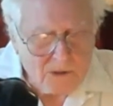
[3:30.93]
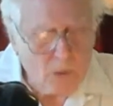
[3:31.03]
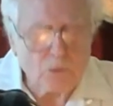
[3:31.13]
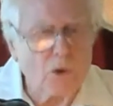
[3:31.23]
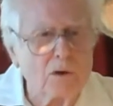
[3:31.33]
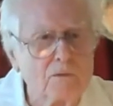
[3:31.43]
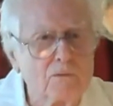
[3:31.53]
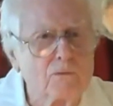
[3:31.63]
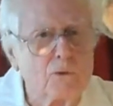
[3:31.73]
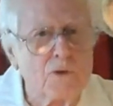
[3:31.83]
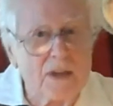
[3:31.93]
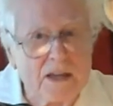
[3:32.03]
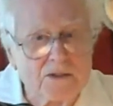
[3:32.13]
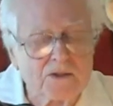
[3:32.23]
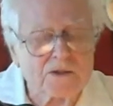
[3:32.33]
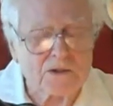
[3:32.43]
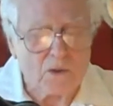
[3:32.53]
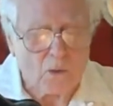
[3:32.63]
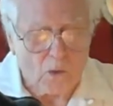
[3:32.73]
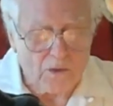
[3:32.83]
Don't look for
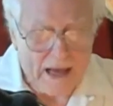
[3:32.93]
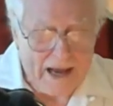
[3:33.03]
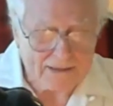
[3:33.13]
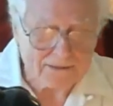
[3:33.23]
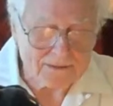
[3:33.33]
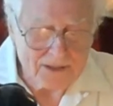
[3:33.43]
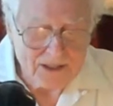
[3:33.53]
this or that.